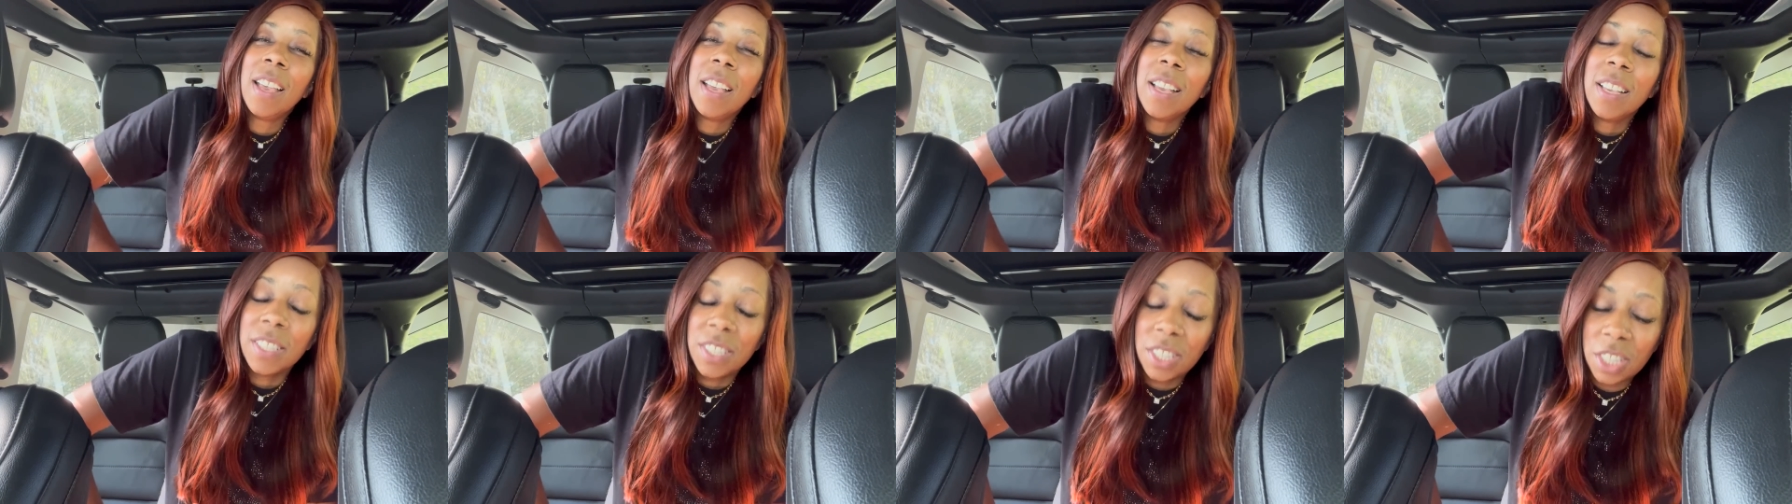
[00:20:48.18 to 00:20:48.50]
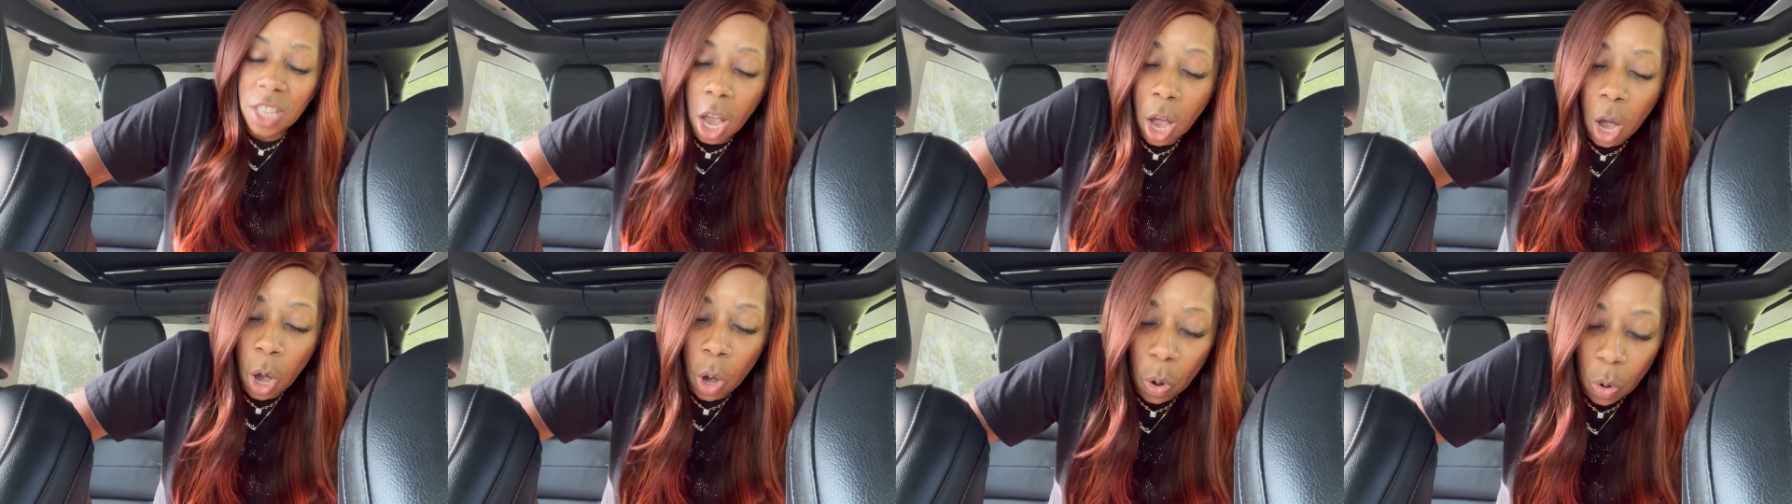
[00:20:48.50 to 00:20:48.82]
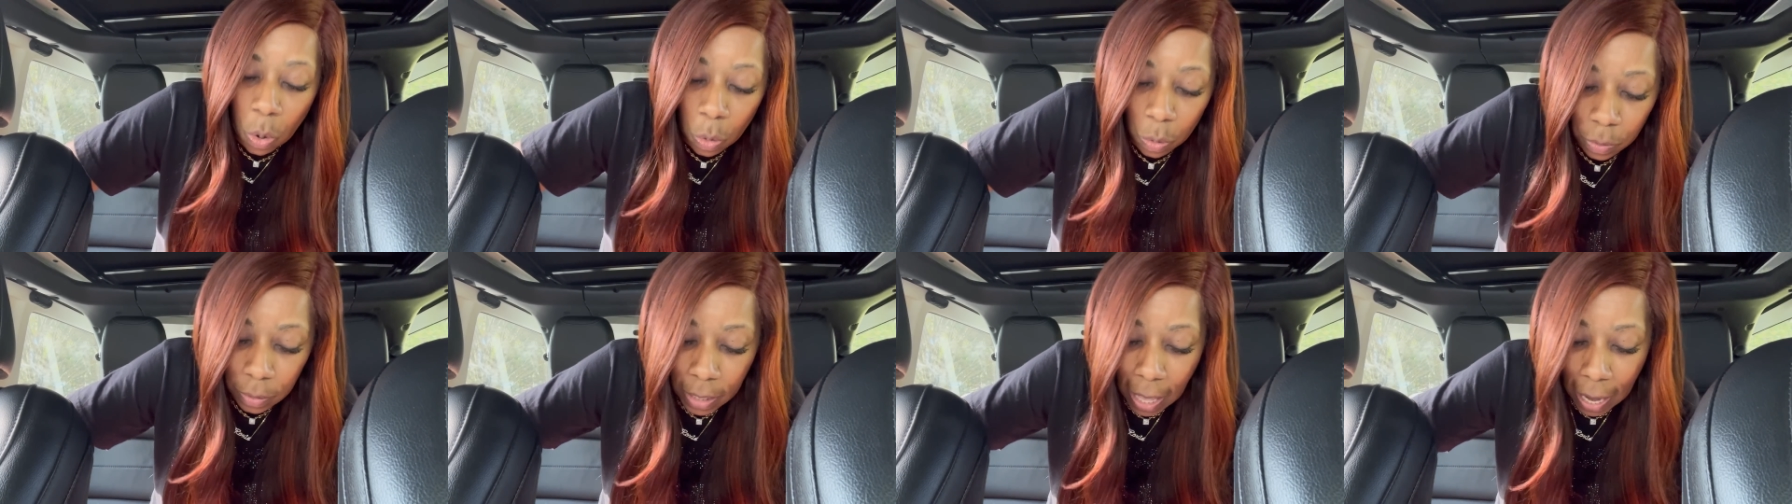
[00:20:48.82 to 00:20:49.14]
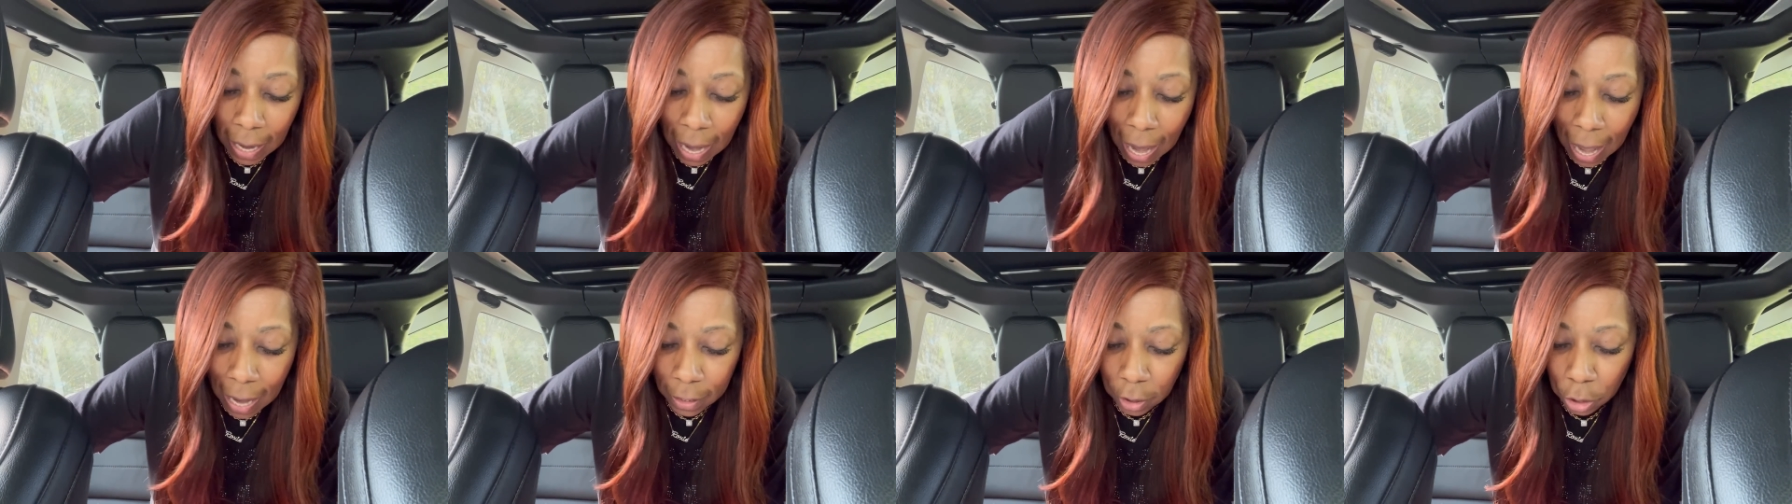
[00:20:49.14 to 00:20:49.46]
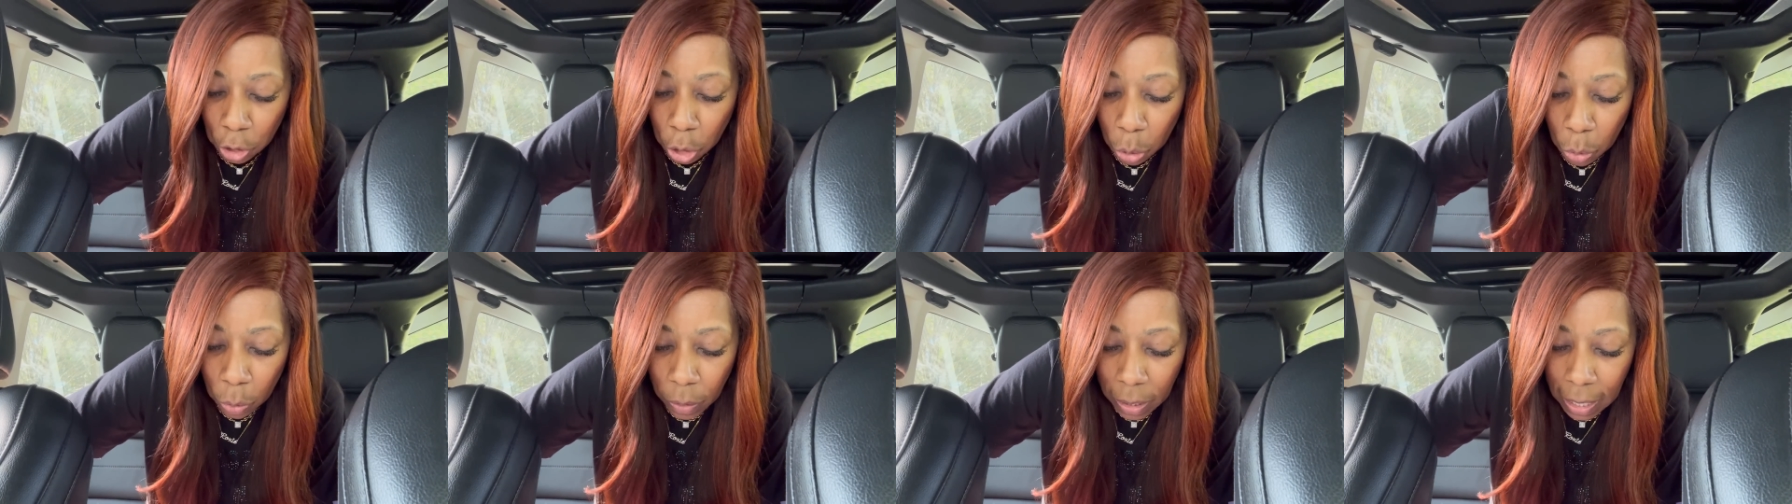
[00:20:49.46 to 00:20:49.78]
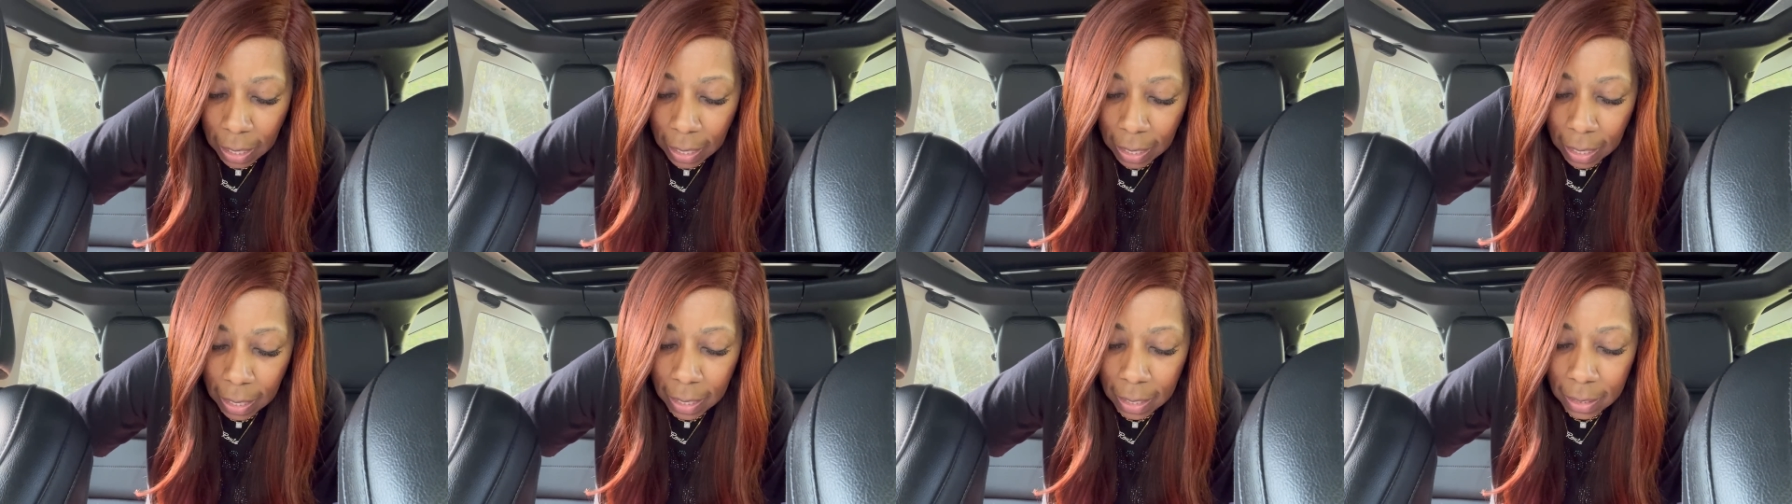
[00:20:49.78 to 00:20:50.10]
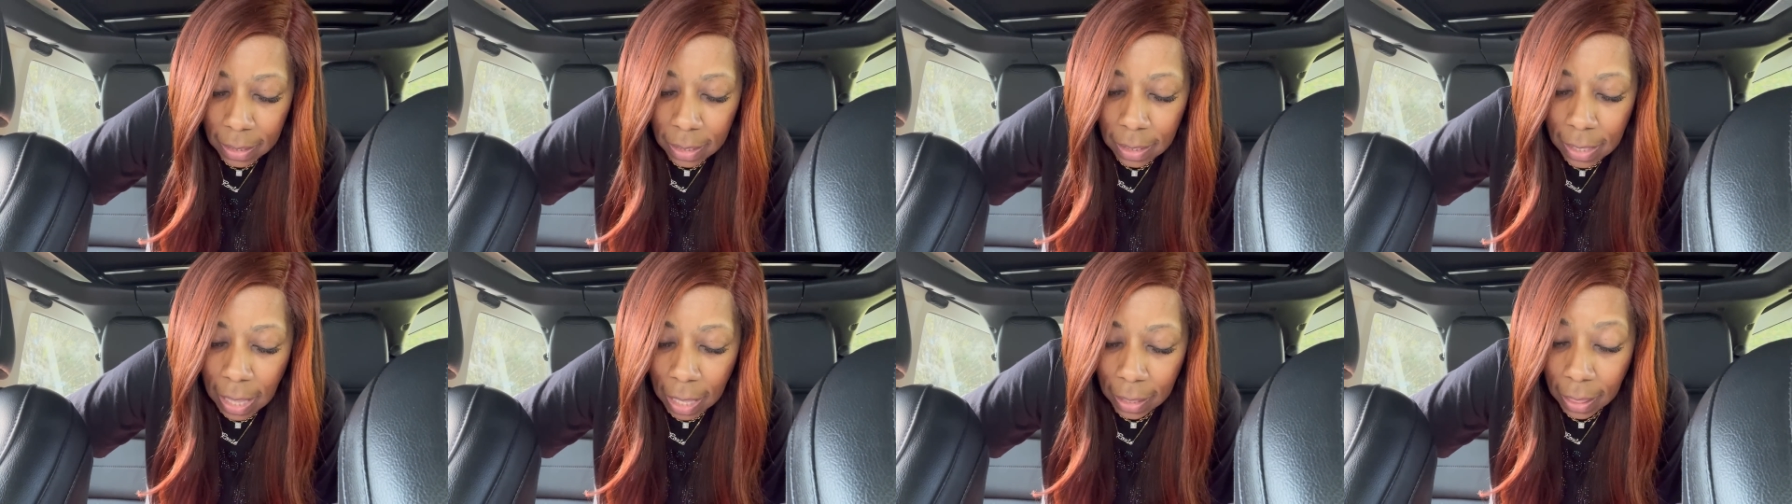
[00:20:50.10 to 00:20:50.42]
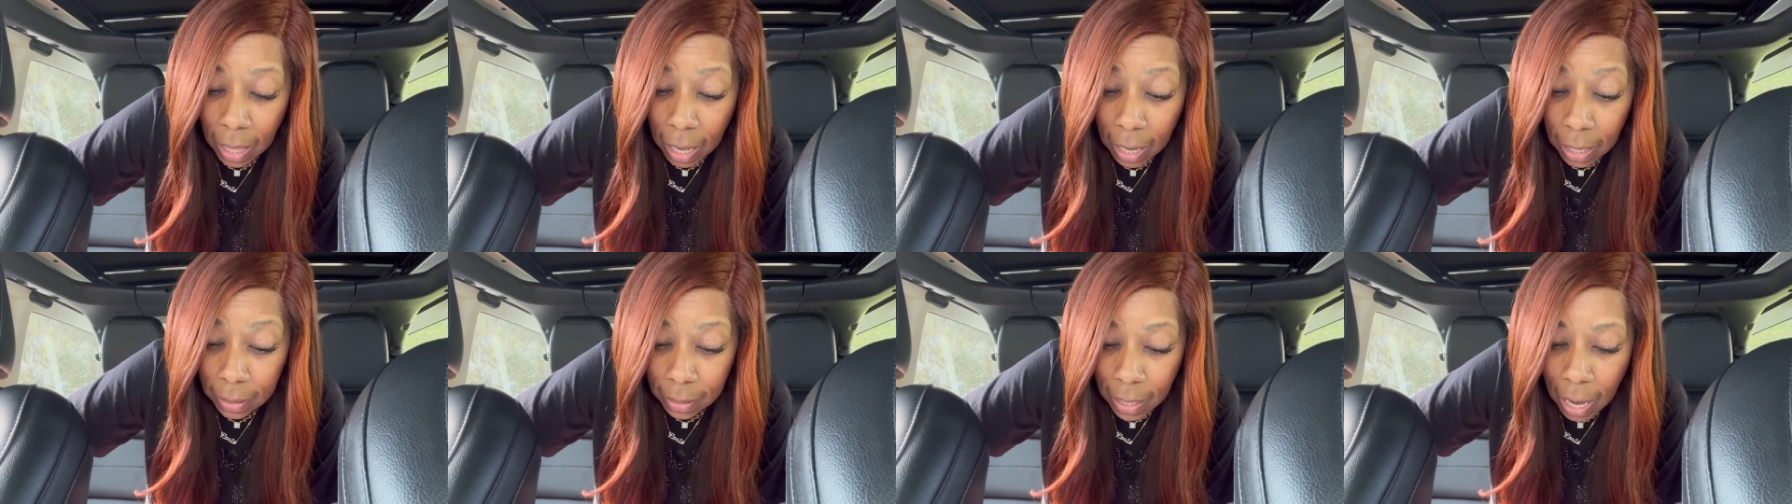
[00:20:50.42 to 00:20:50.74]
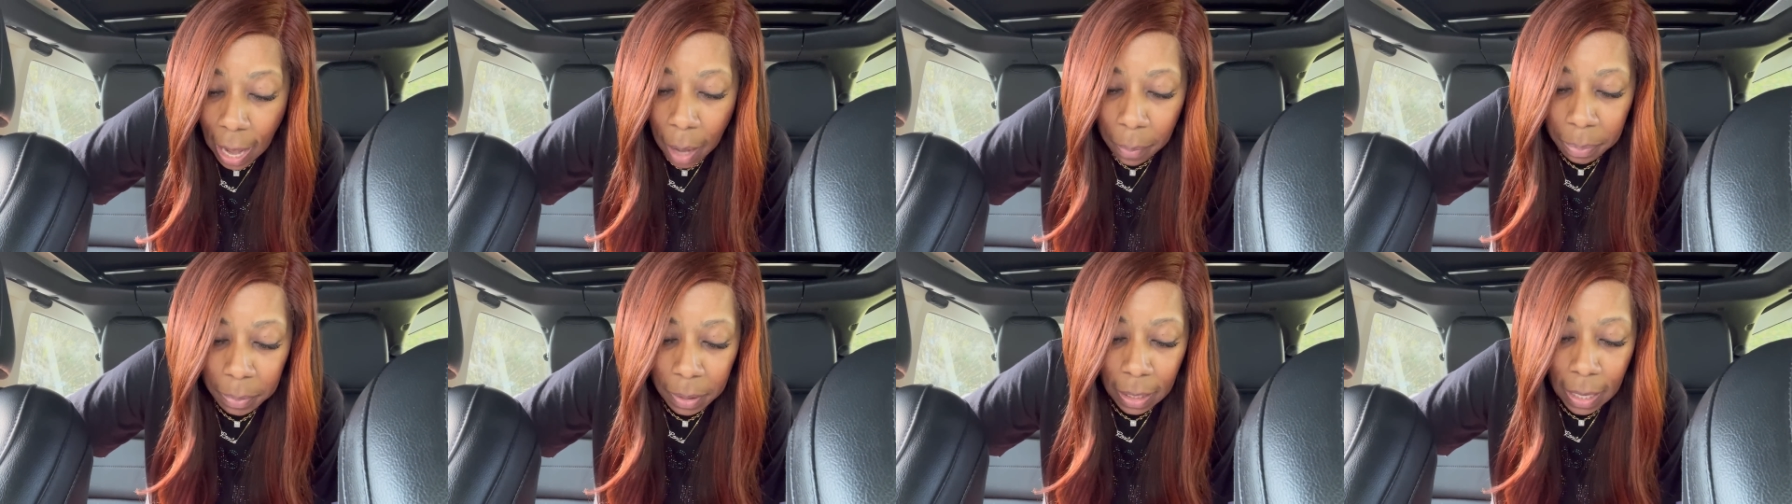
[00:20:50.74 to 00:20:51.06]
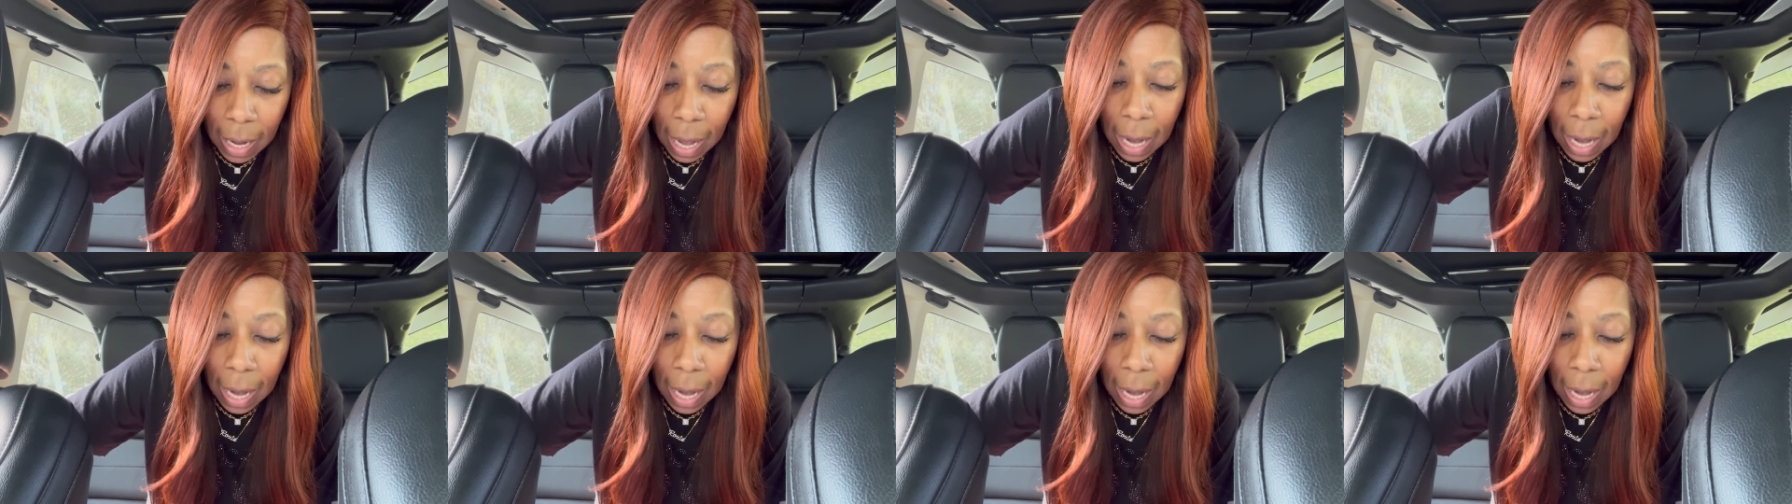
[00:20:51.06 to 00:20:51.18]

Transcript: so they got two kids that they adopted